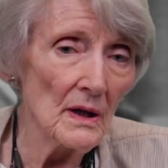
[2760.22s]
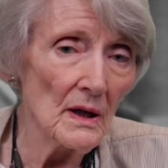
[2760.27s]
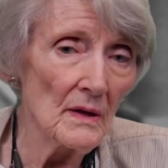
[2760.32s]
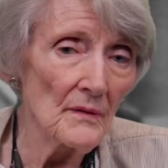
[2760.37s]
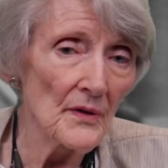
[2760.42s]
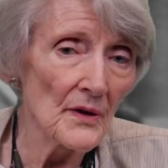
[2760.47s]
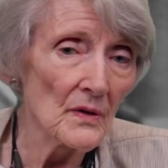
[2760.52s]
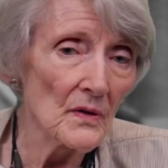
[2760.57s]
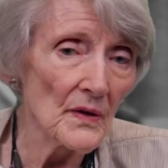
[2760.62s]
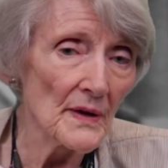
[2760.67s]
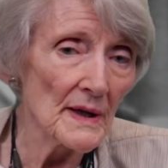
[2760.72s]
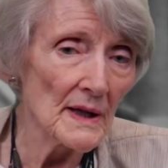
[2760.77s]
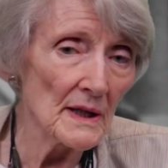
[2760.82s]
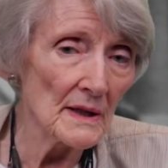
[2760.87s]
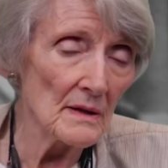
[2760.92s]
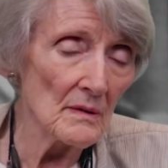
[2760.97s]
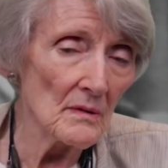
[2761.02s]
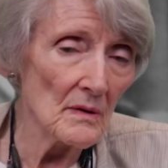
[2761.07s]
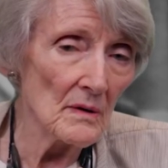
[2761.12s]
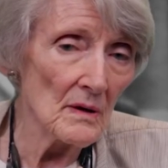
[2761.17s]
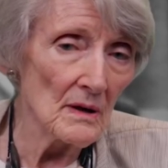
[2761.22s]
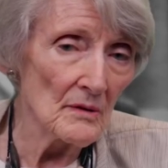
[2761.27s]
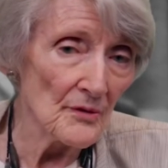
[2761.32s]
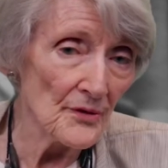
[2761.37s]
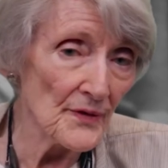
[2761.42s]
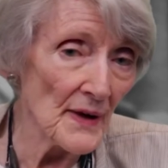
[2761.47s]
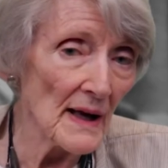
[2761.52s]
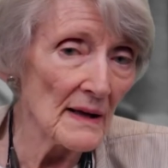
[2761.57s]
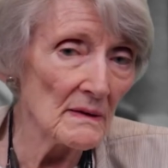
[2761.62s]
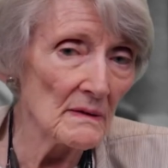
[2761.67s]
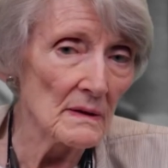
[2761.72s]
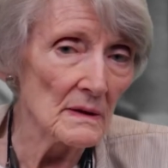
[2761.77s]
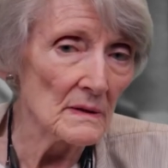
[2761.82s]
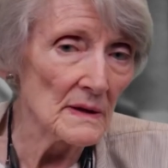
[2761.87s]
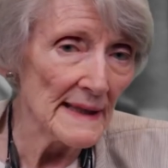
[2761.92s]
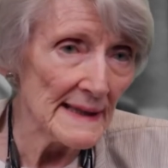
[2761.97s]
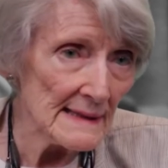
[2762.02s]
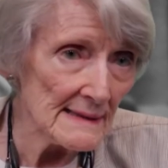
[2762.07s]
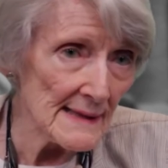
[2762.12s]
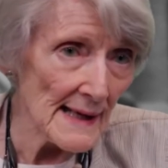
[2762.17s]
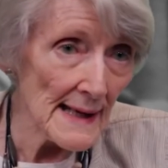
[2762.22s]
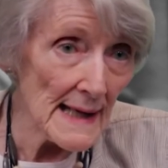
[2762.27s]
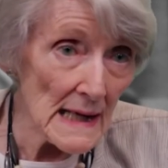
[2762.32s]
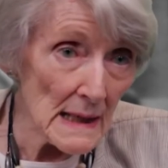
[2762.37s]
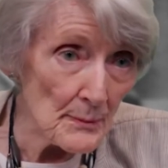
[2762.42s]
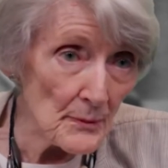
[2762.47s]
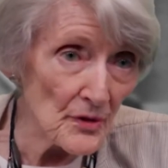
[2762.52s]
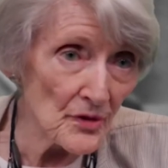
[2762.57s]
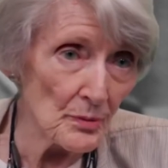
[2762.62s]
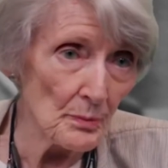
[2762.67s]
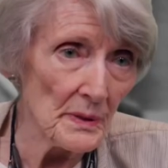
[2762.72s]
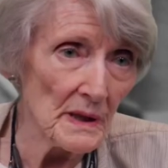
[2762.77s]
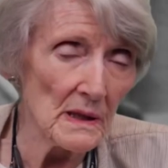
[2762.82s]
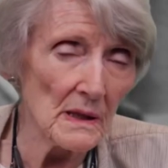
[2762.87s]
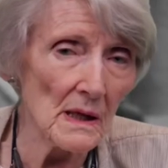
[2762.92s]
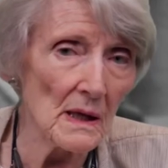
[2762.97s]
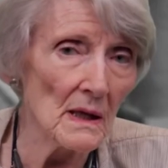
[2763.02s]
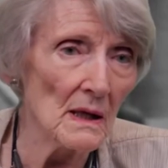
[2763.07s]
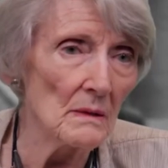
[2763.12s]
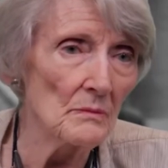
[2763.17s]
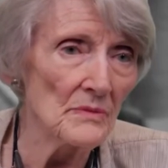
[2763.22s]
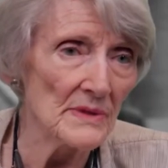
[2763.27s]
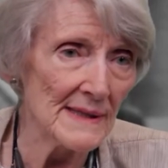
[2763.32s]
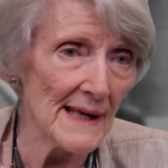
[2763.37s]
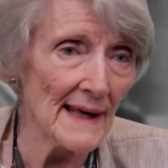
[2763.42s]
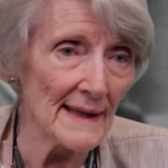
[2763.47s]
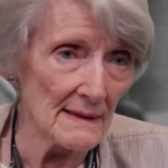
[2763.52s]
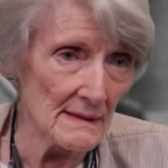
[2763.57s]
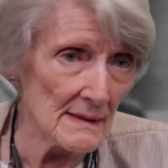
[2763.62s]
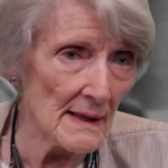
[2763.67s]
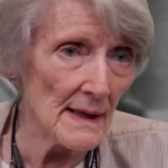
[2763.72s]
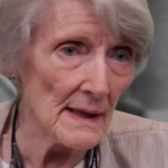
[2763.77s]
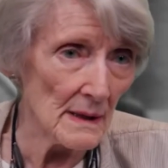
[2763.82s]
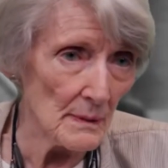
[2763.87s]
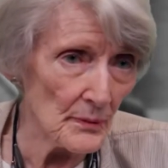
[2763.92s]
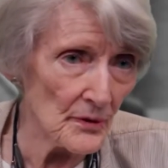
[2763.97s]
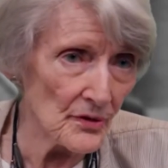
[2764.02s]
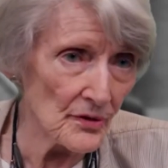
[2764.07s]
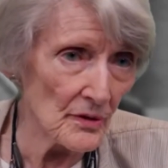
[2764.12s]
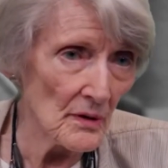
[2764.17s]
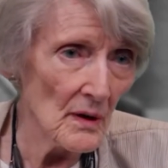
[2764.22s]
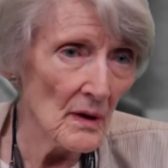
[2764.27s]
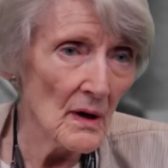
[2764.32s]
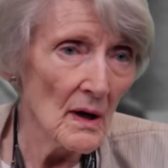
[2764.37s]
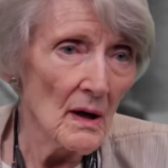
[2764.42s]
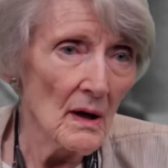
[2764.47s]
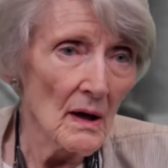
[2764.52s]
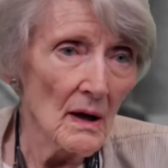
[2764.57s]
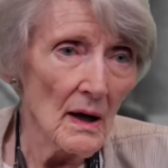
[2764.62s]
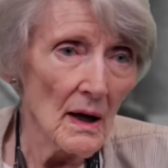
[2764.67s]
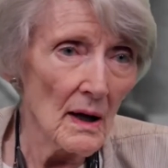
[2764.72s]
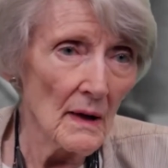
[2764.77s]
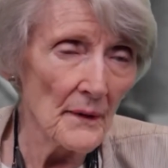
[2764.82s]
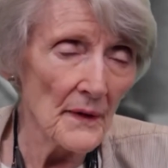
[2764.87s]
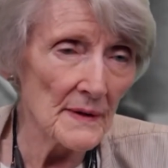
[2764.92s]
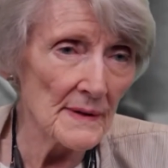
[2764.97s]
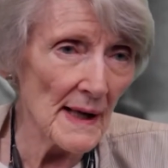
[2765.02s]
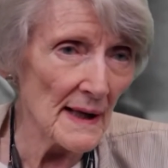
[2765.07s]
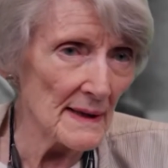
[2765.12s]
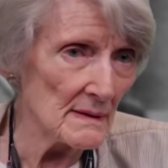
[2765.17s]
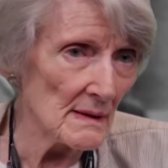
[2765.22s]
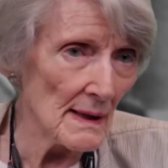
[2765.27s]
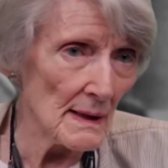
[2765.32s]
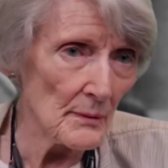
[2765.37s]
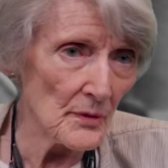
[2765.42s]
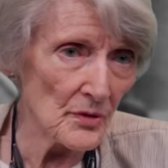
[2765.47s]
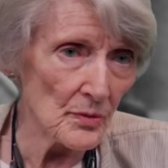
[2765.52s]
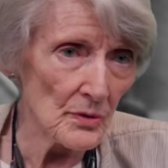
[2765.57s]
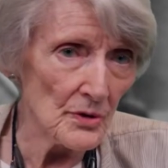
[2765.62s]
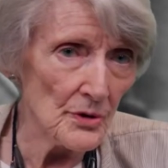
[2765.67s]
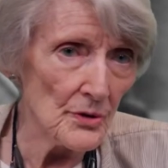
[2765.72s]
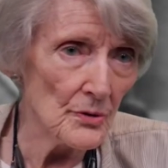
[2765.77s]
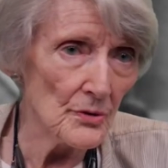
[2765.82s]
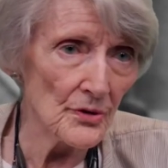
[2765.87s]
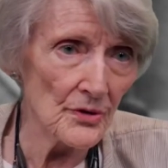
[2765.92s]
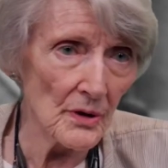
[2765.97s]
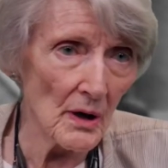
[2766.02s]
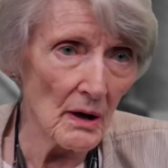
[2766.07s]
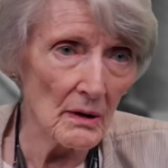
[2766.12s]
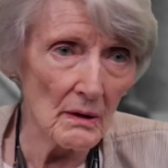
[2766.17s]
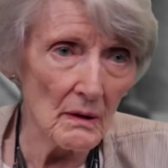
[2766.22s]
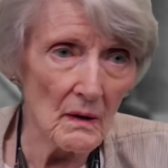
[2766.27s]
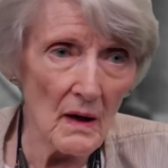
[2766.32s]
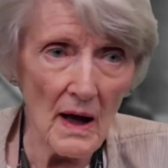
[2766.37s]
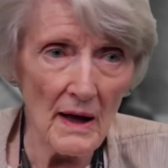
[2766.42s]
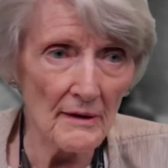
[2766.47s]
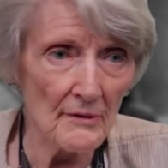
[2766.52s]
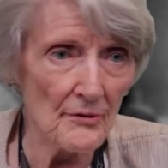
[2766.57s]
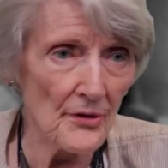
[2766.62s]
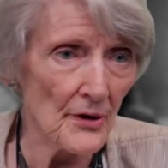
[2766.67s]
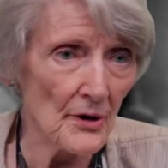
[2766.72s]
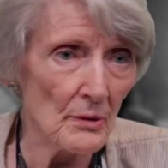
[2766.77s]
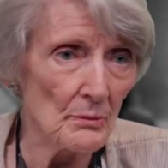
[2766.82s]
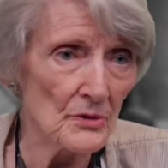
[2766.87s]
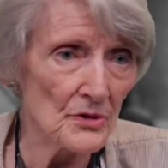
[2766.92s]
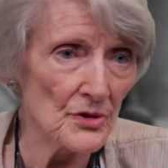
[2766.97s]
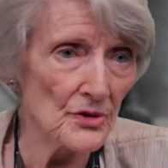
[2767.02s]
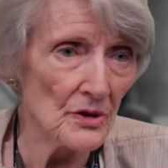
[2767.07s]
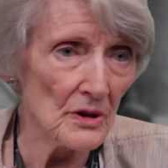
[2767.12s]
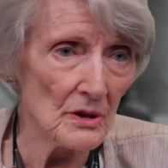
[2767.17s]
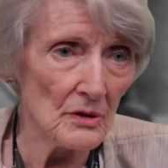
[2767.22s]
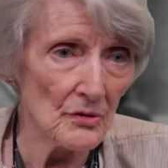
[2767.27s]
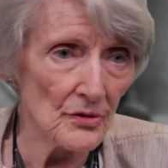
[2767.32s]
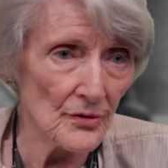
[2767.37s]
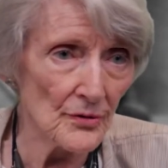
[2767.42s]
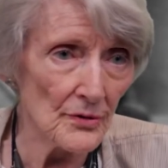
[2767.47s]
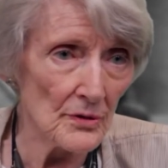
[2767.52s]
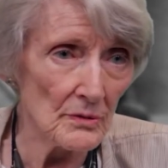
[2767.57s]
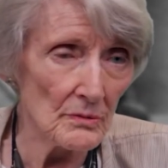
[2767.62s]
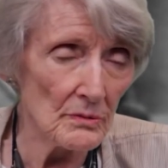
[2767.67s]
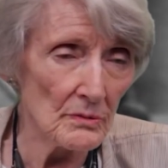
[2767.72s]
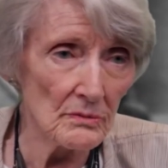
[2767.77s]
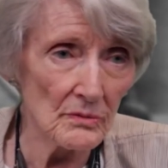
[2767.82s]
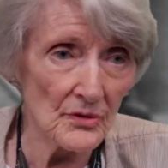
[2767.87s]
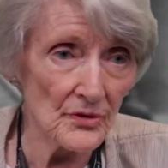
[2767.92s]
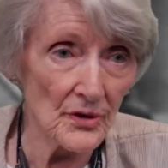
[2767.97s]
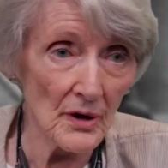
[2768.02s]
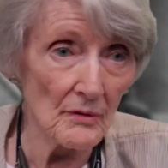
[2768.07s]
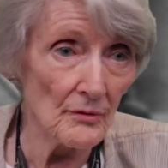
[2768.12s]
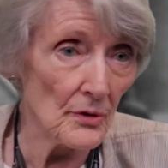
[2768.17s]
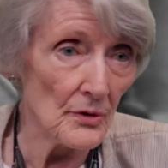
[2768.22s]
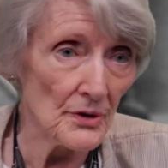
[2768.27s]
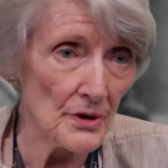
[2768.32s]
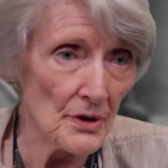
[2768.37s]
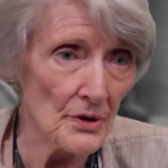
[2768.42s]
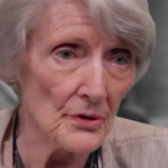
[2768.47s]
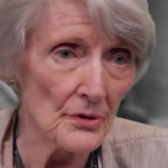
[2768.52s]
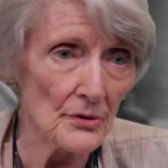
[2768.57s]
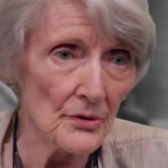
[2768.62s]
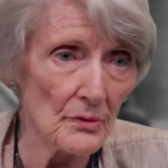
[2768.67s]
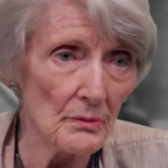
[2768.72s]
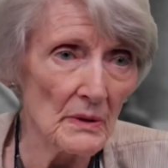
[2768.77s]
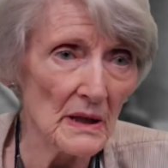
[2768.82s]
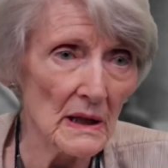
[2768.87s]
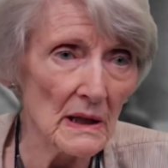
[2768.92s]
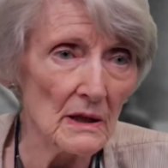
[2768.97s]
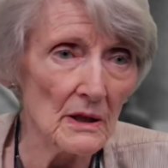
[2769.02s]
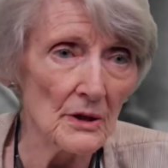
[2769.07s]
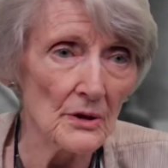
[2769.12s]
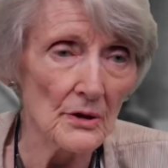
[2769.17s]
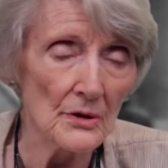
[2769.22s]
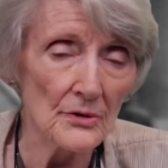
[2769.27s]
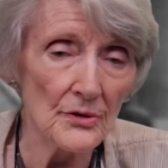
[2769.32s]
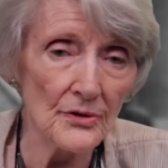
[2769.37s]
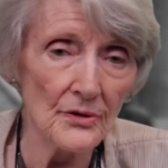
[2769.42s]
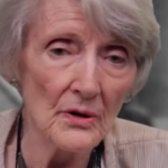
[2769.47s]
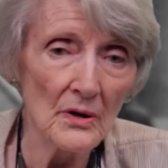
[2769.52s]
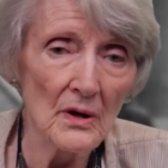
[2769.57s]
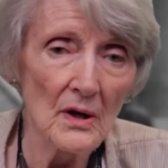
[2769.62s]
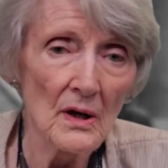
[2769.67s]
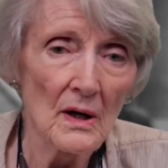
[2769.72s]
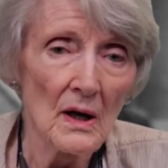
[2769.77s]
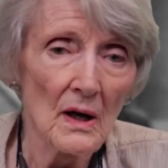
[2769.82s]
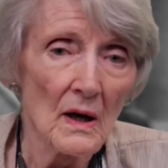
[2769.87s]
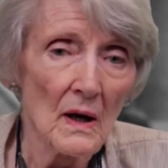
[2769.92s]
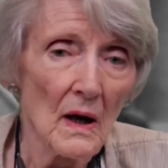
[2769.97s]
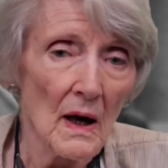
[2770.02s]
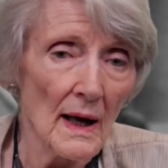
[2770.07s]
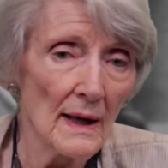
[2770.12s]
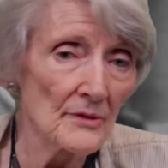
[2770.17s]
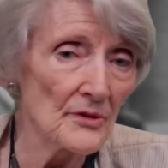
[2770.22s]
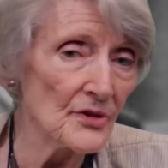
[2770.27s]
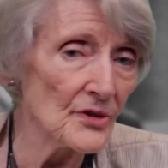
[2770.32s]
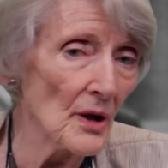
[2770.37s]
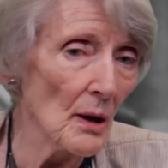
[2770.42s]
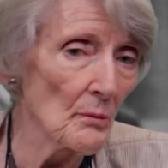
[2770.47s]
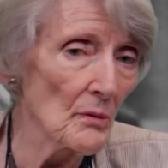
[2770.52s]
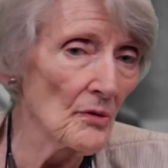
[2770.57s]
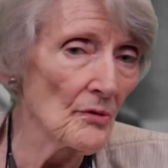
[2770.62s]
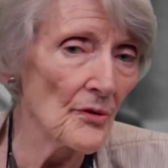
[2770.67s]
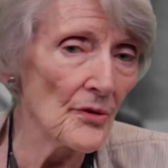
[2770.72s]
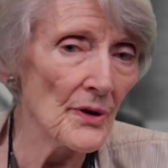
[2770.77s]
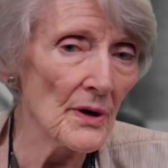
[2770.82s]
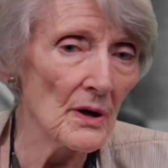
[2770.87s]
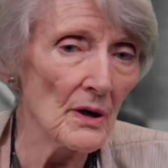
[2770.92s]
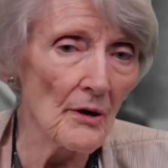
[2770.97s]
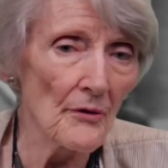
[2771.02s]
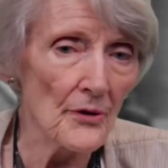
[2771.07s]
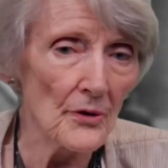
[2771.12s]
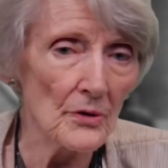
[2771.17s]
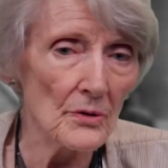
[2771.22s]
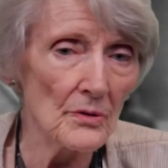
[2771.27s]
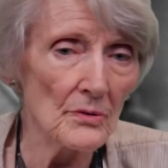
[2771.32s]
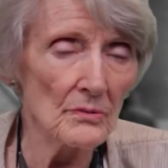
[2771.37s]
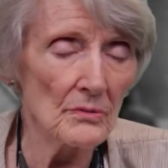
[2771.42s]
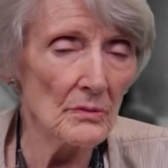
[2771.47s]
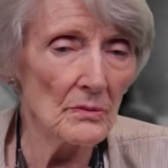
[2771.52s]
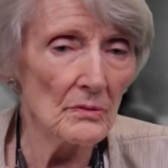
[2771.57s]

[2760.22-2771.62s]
the it in fact the LINC tapes became DEC tapes, and the DEC tapes were used on a lot of their machines for several years, many years, and some of the other